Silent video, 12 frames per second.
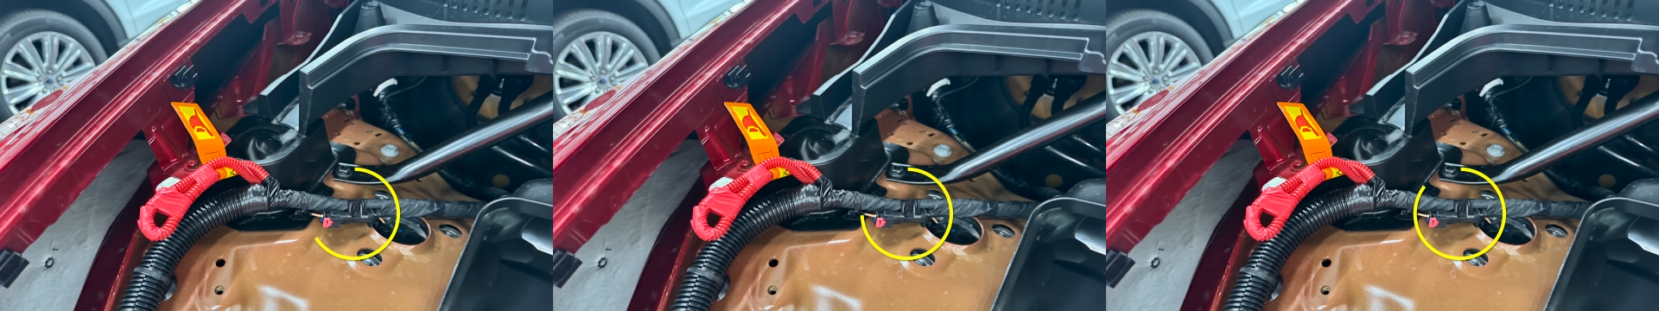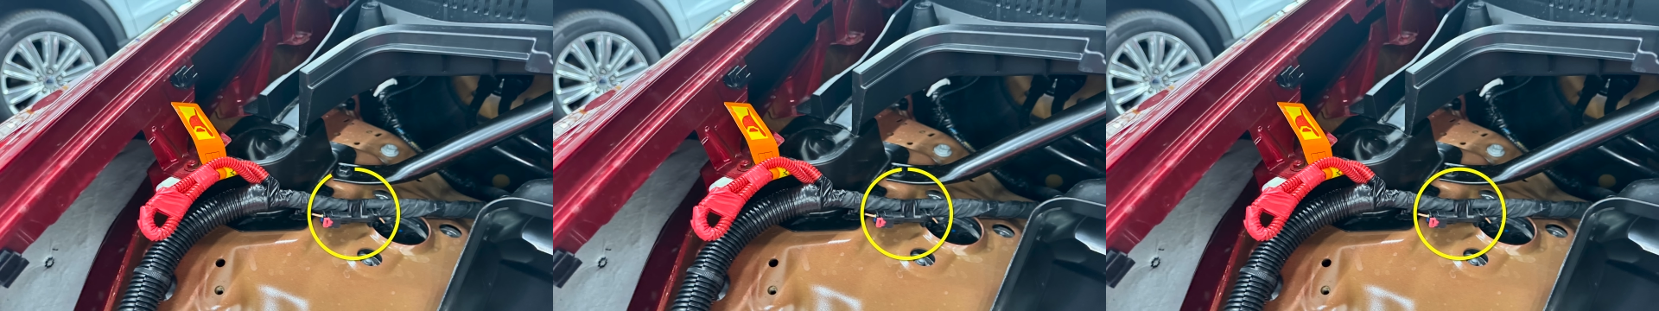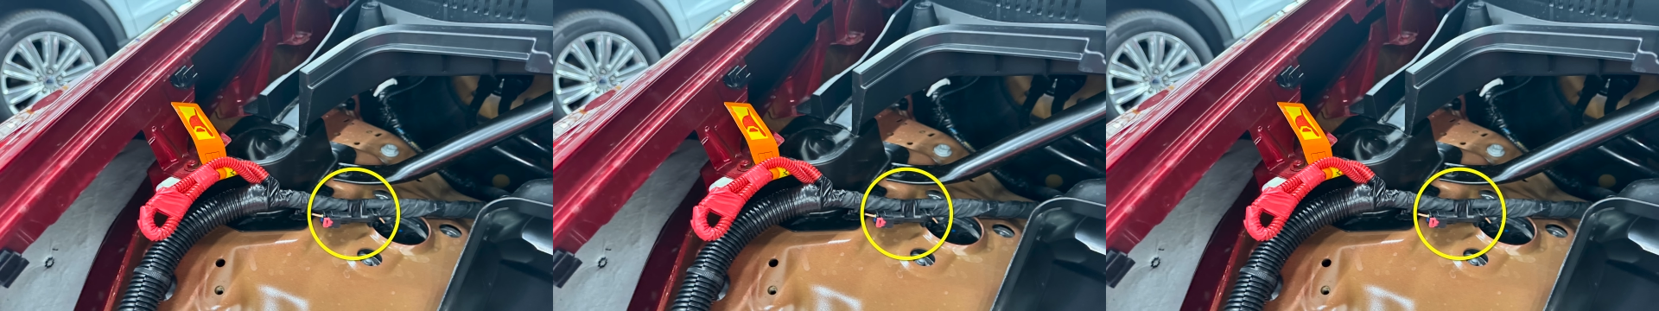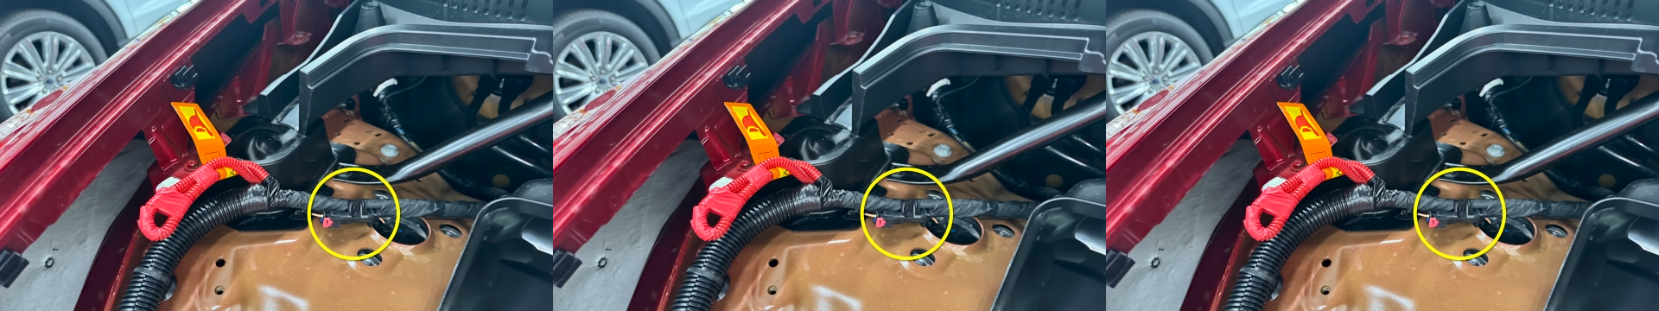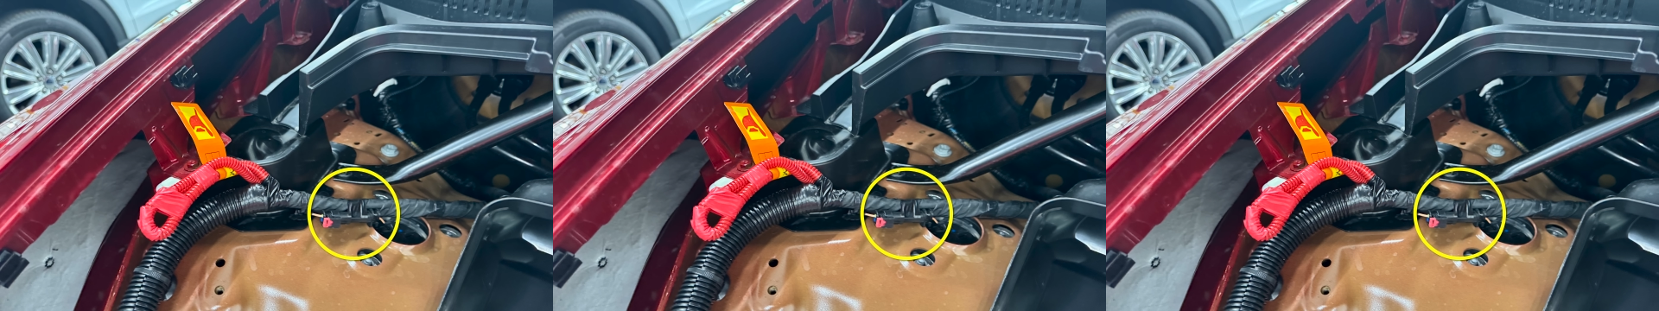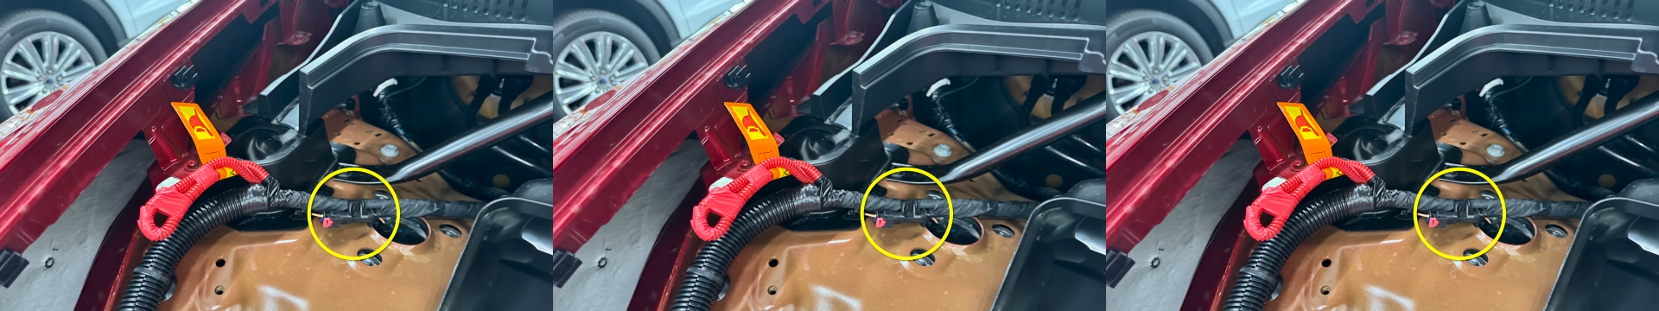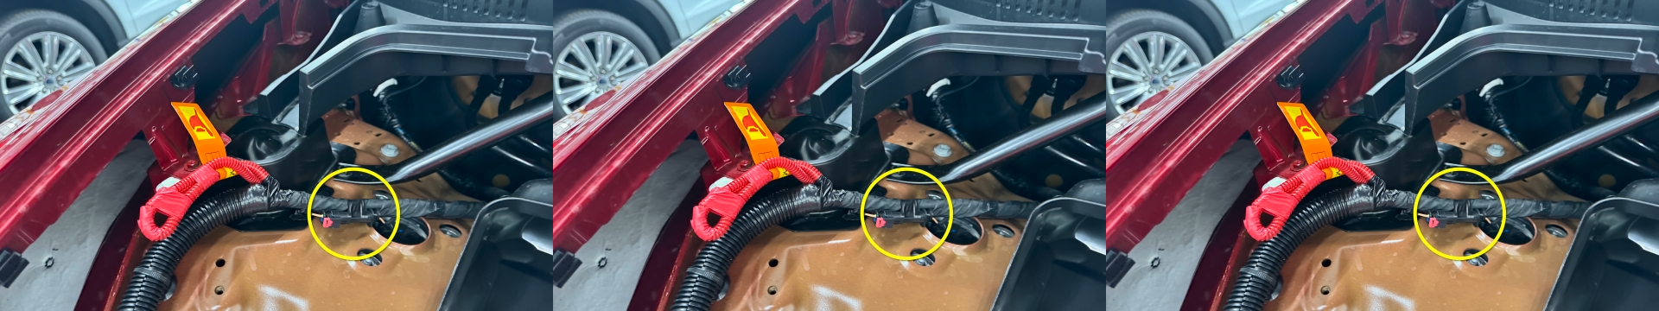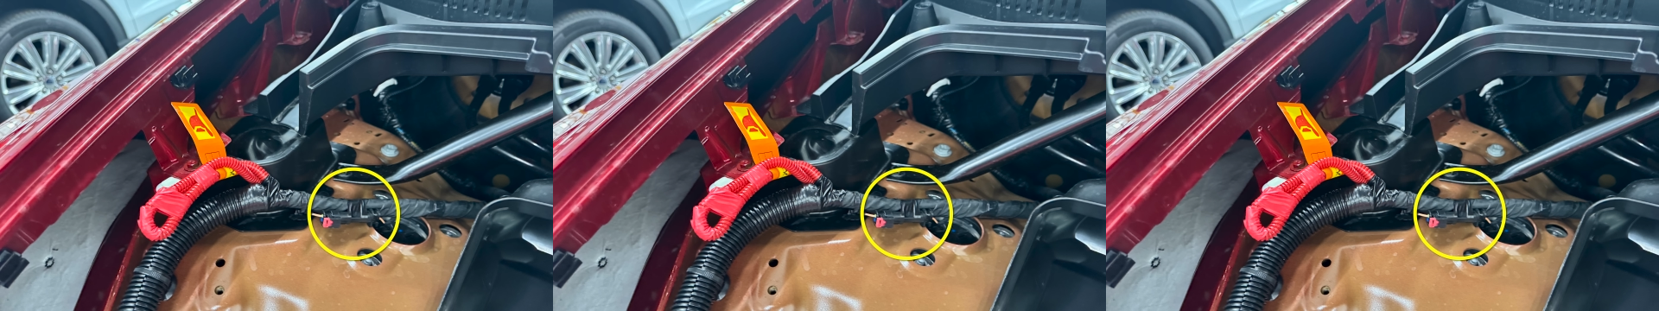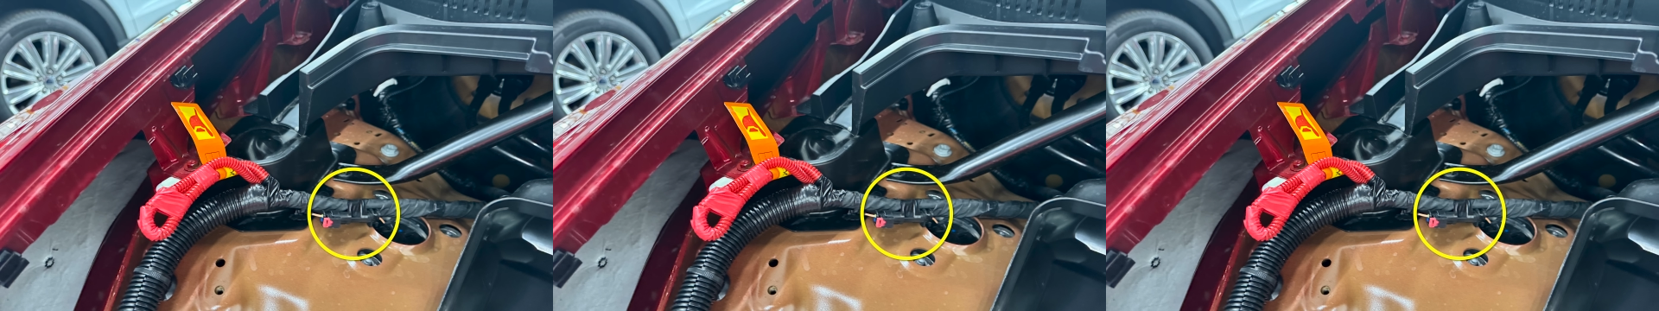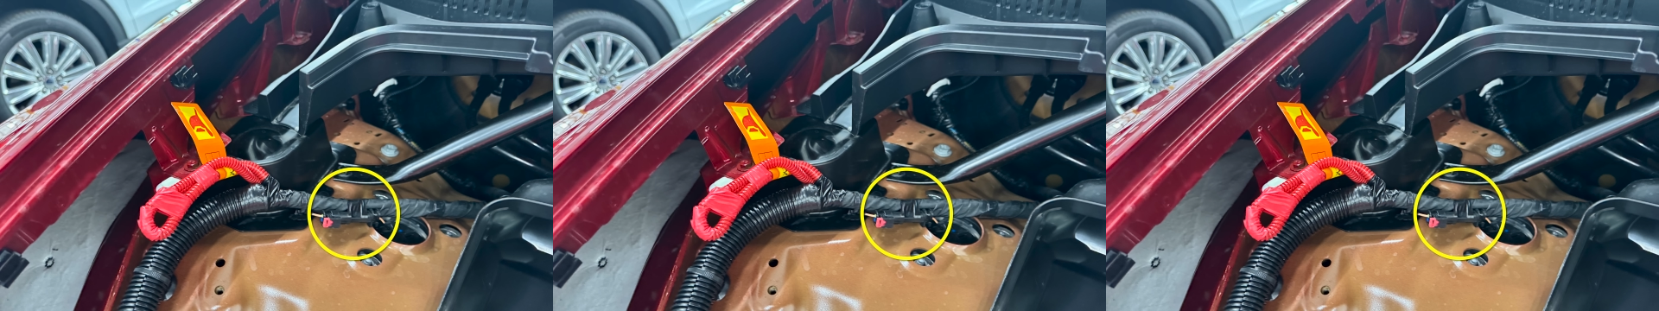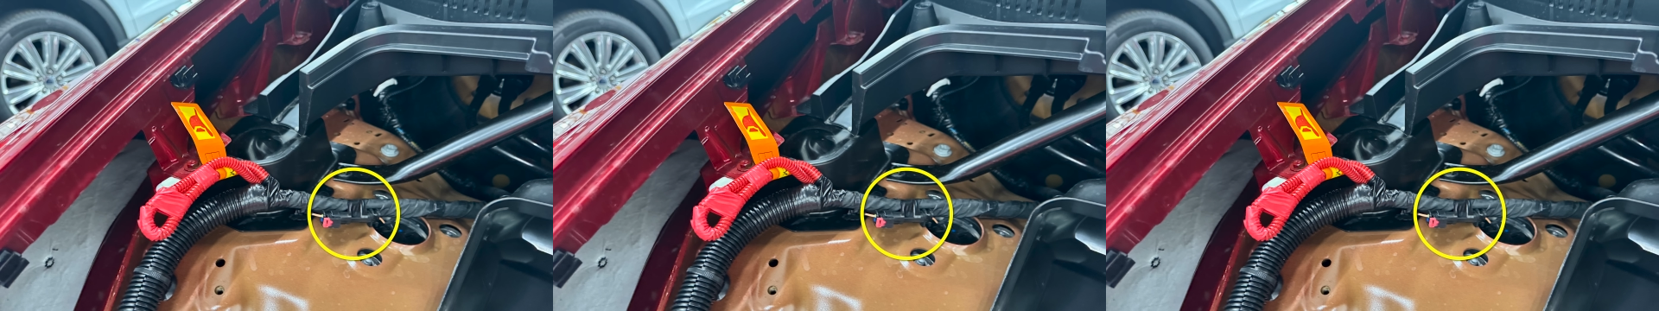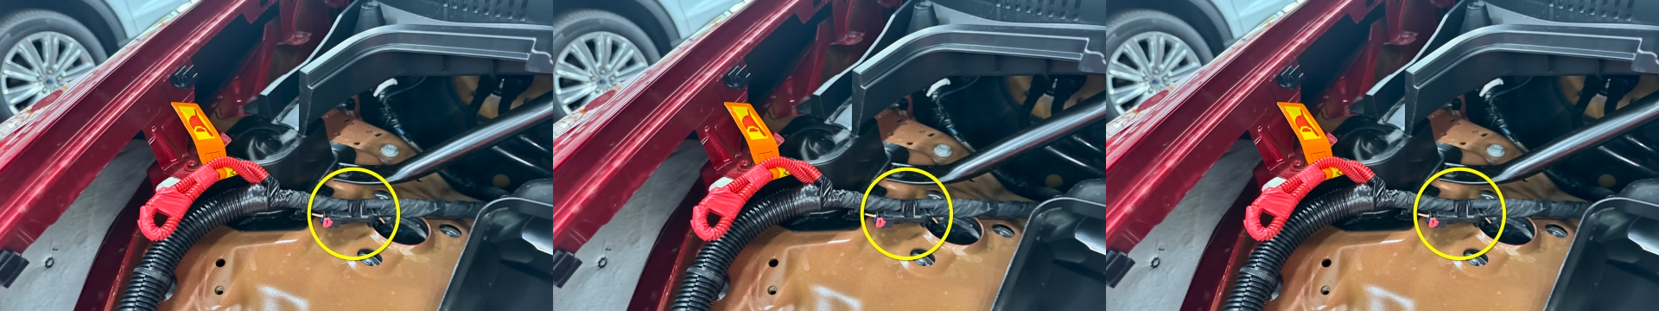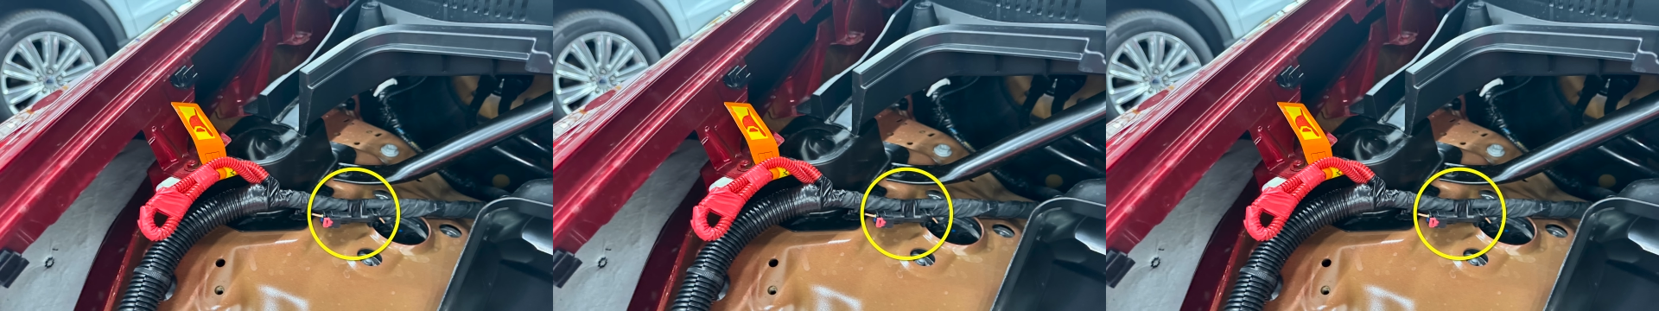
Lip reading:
Nobody's mouth can be seen.